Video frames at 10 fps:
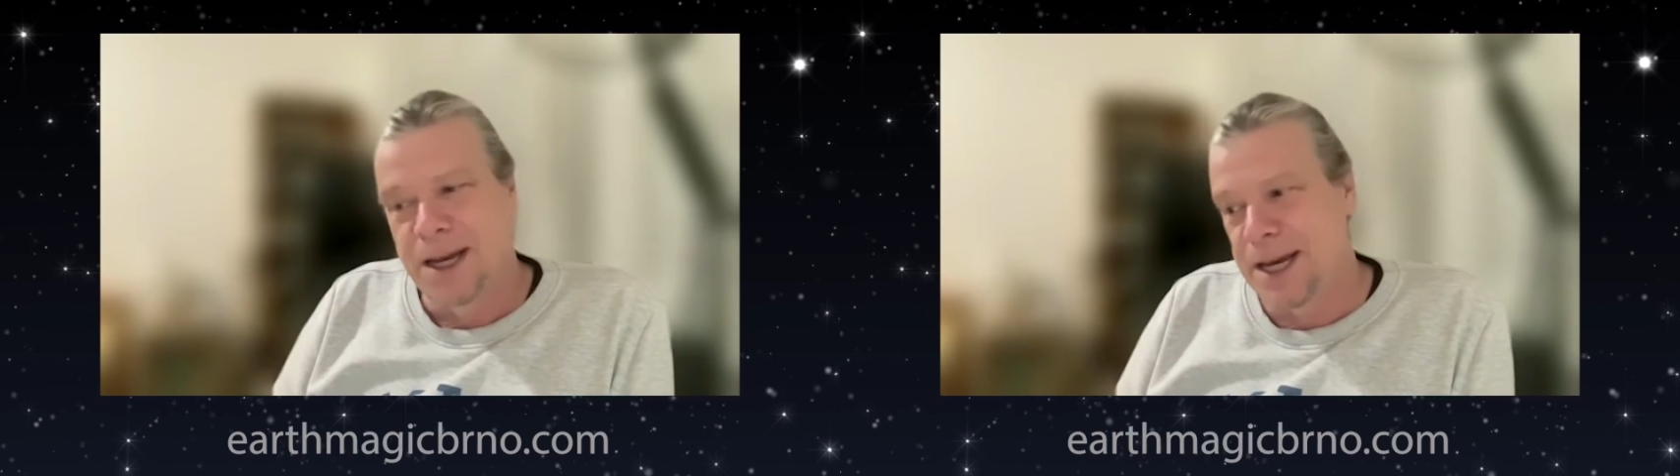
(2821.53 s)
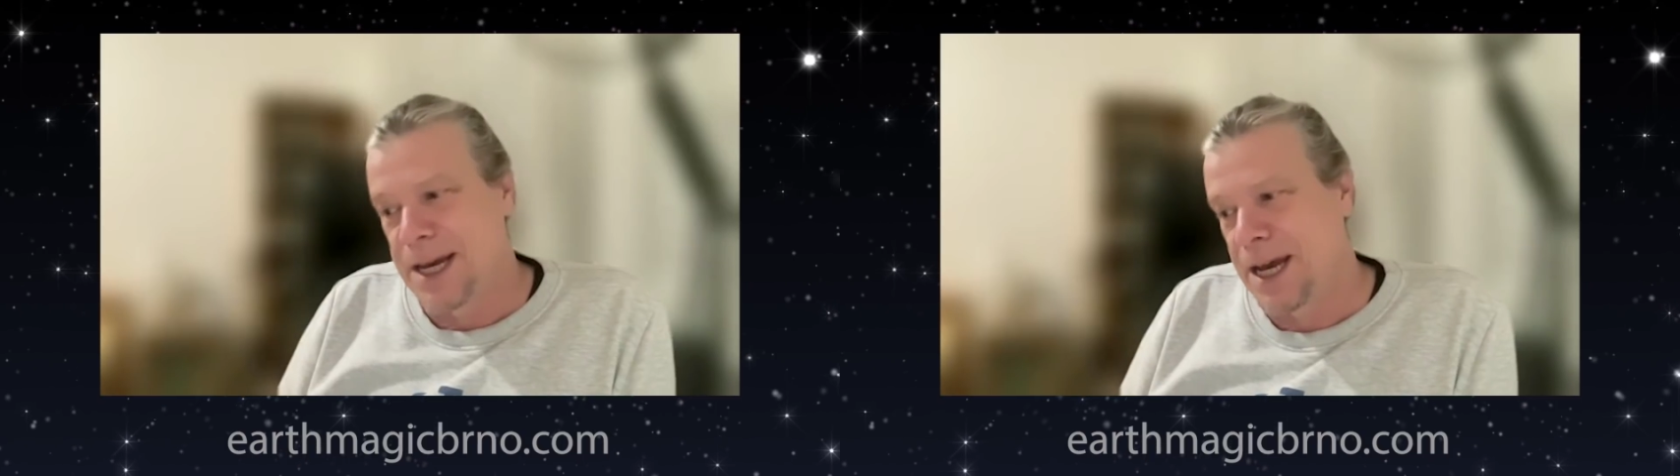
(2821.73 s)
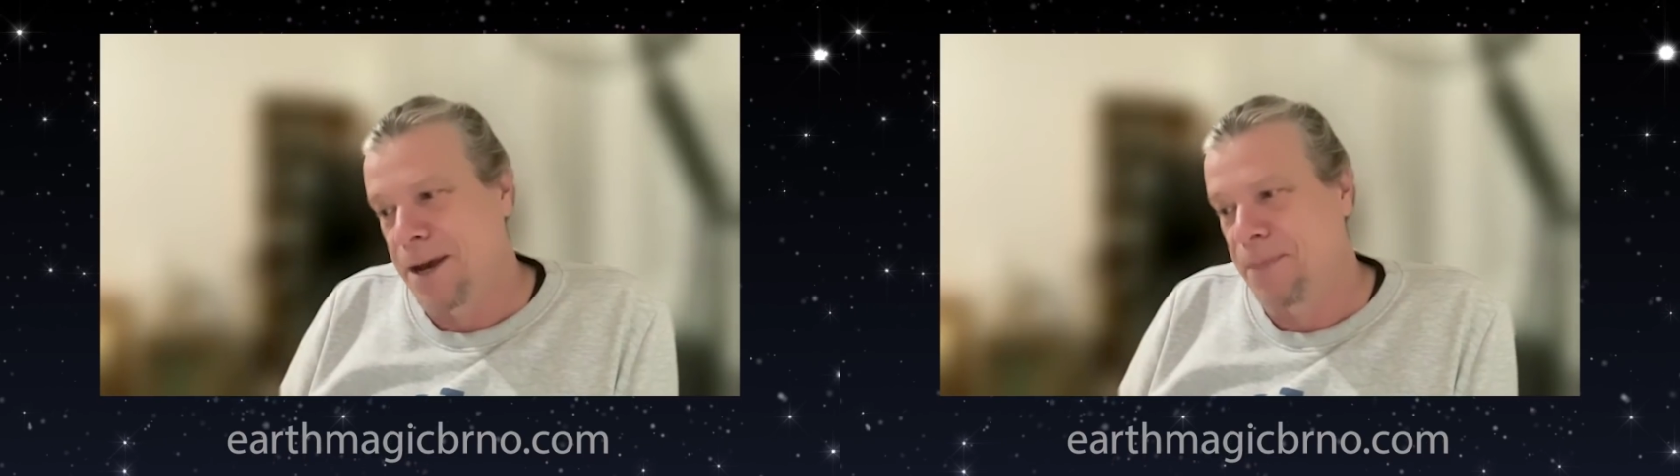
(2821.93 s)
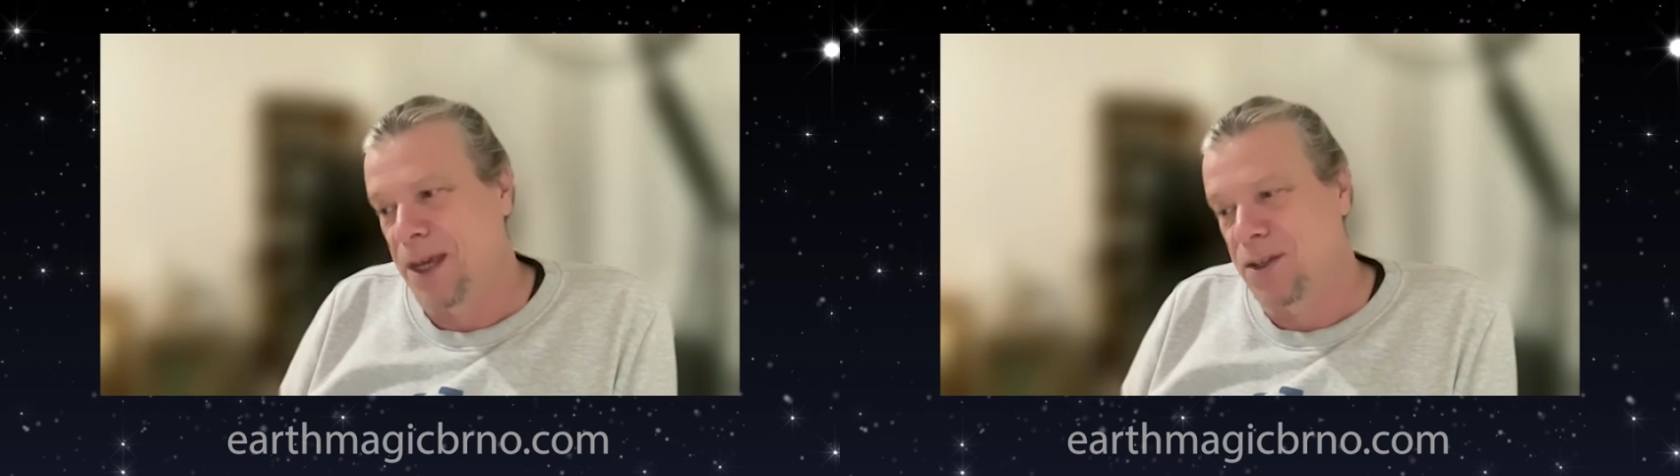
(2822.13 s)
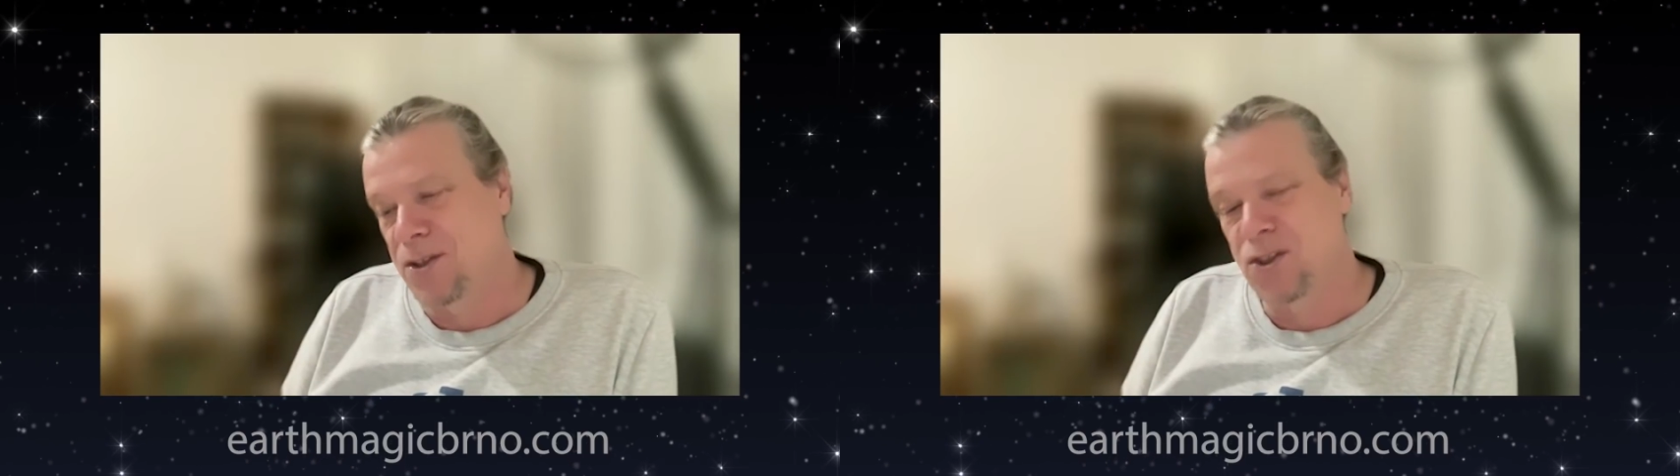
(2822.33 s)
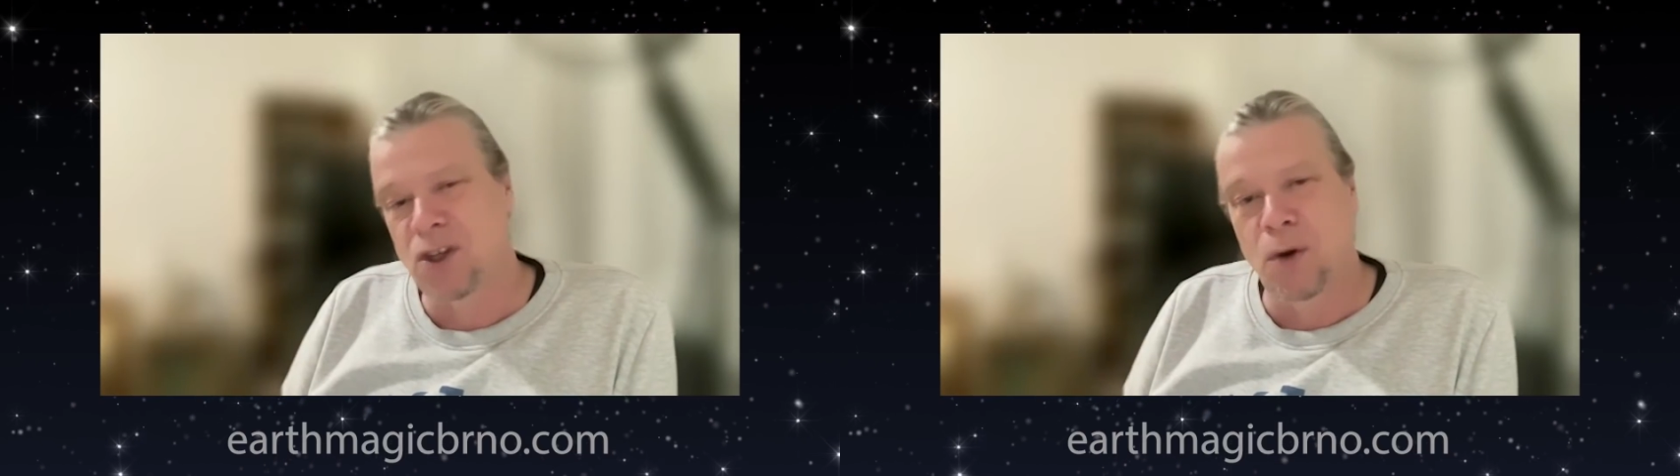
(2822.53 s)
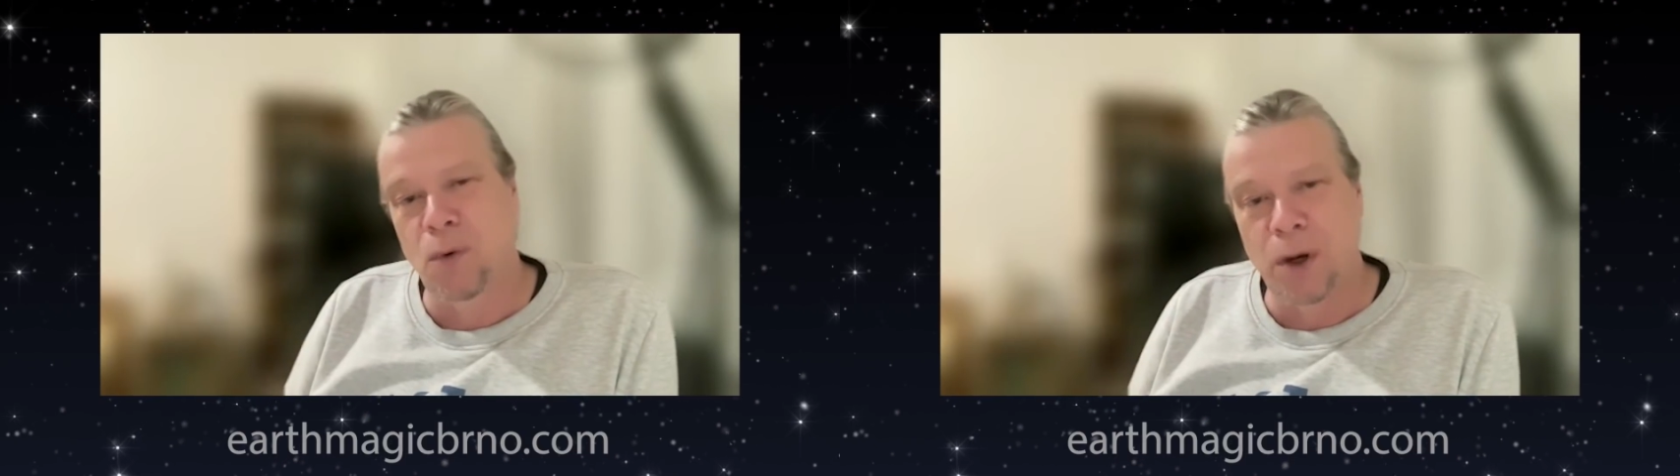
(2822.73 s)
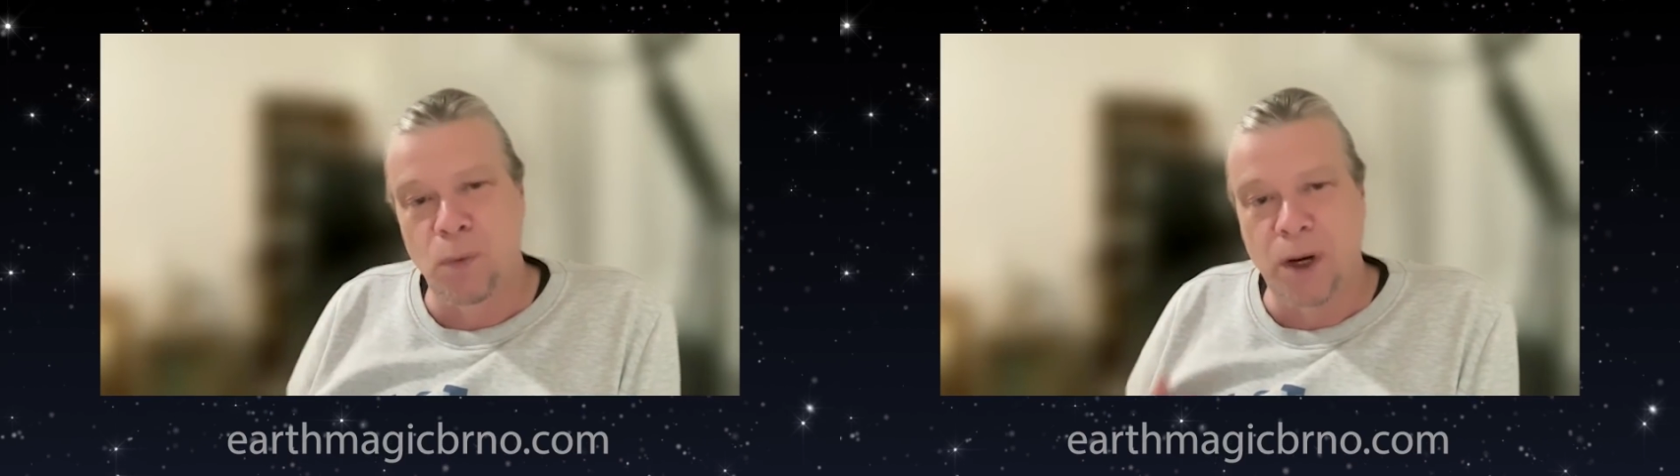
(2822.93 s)
And
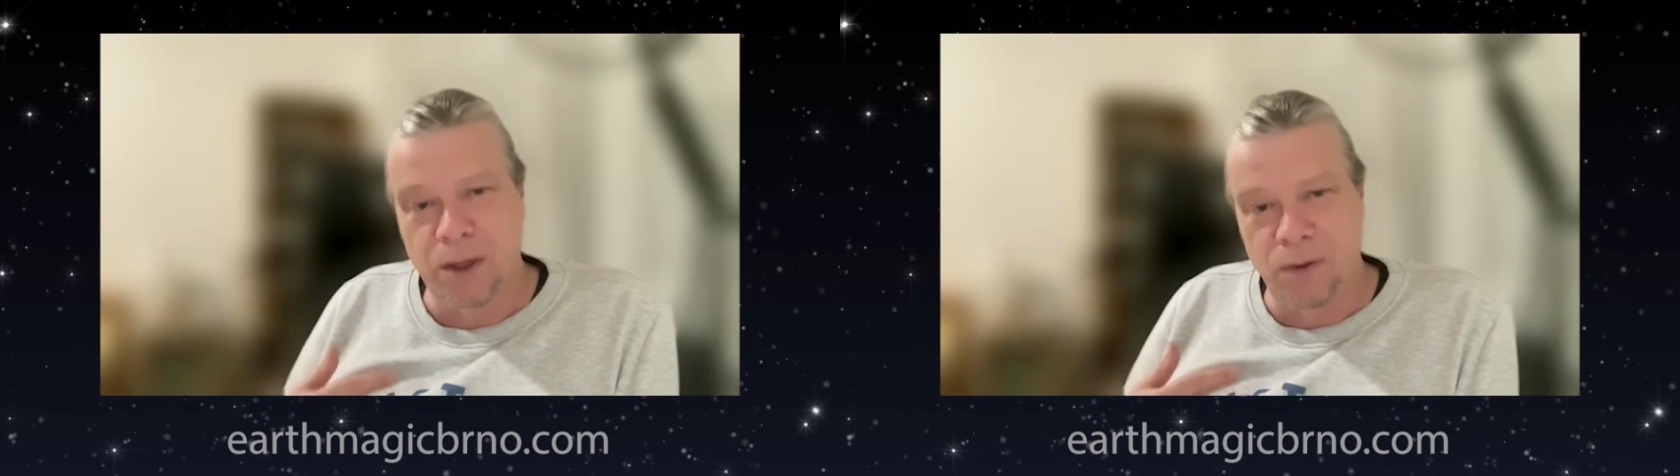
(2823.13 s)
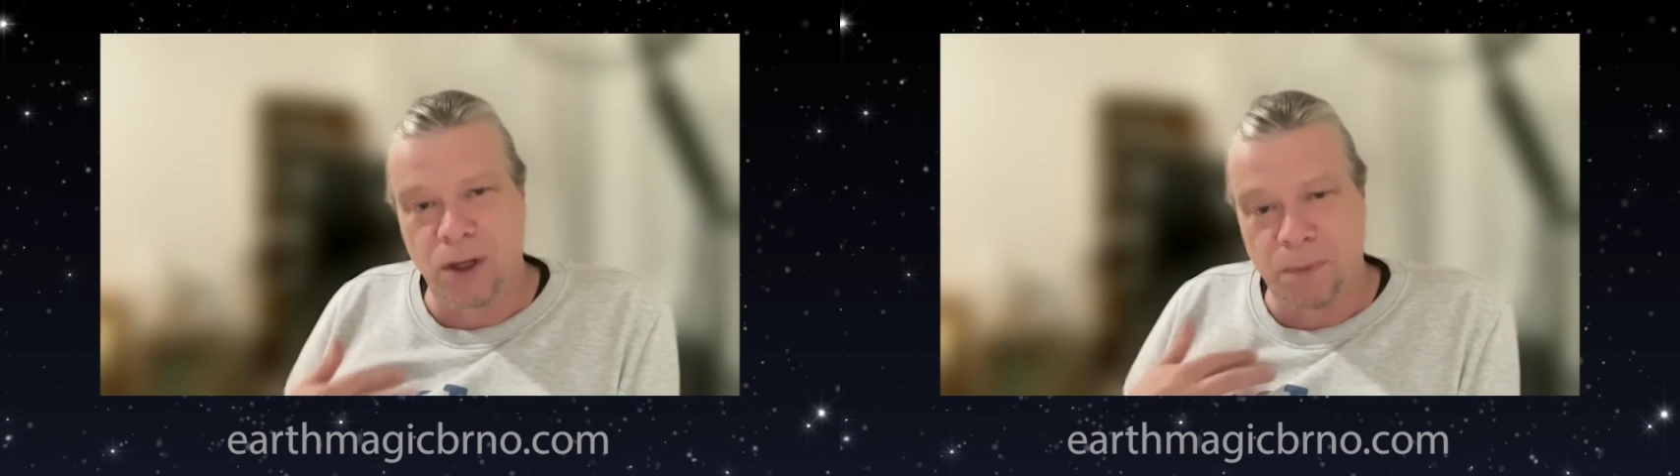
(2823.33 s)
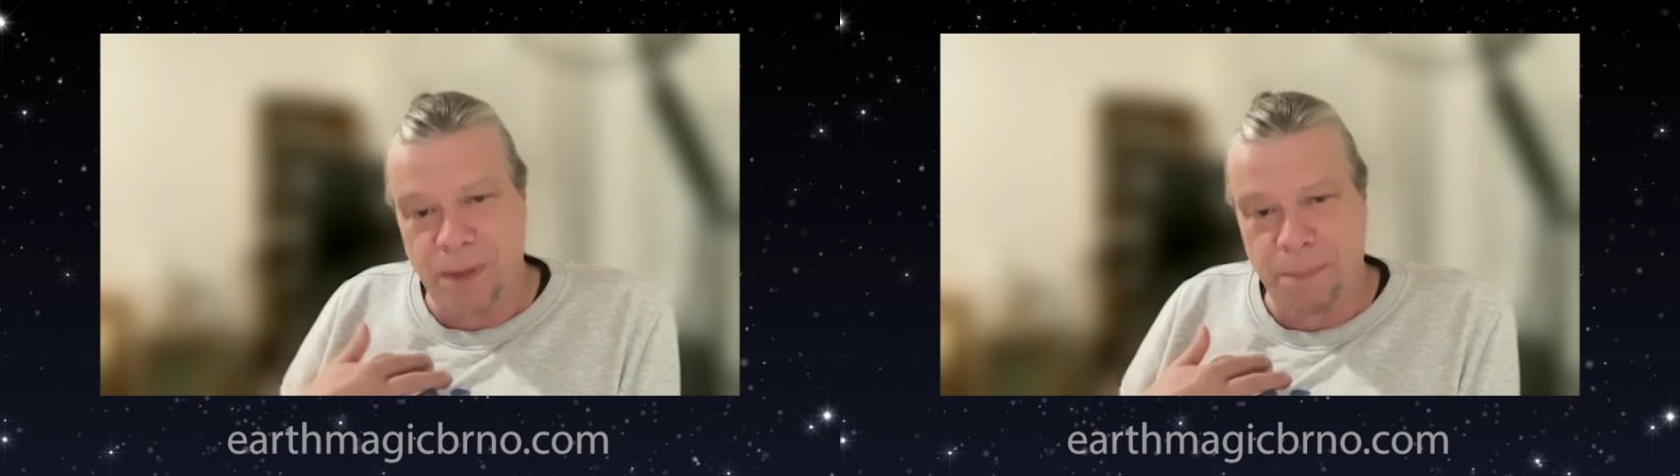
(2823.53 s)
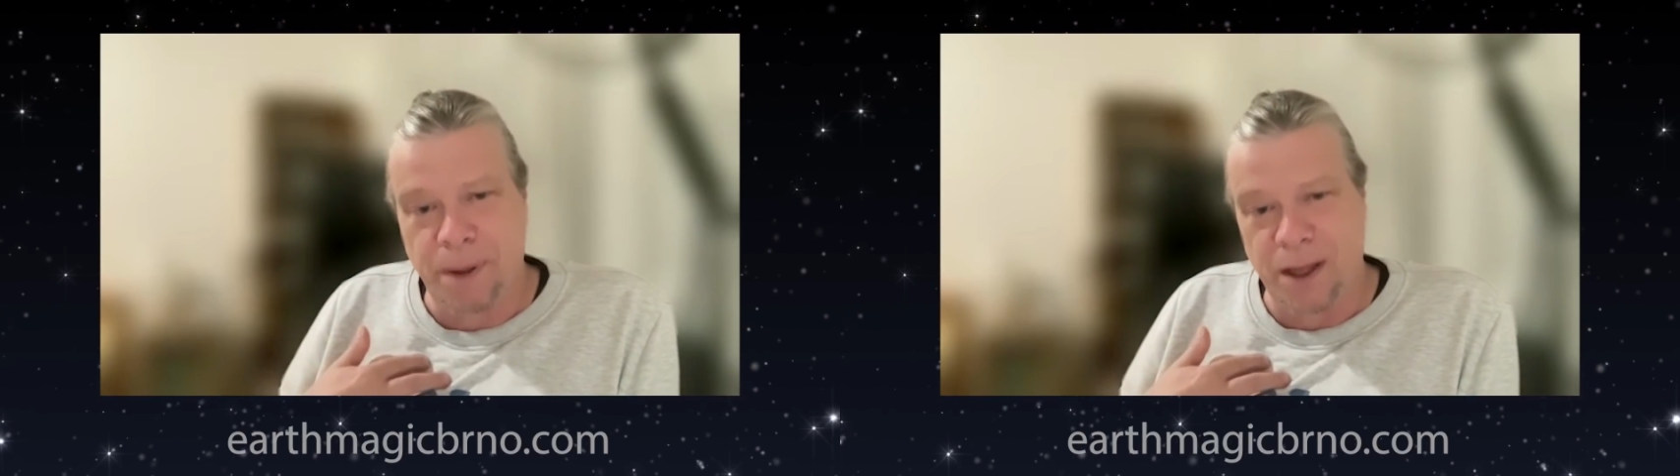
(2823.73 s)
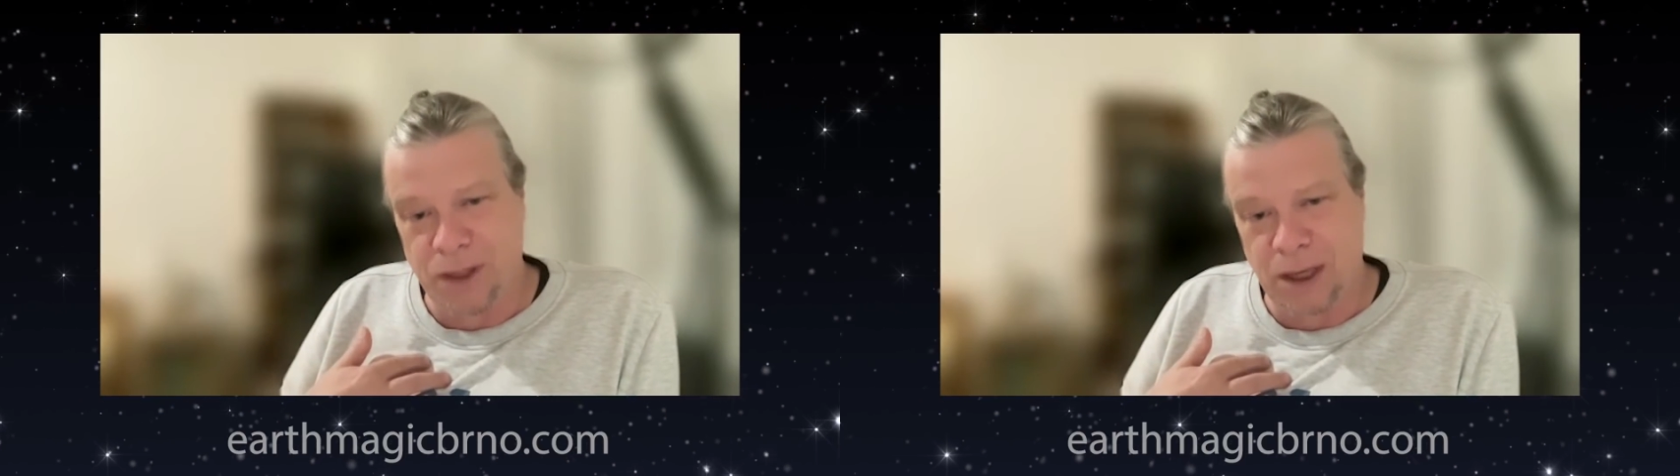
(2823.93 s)
so, my part,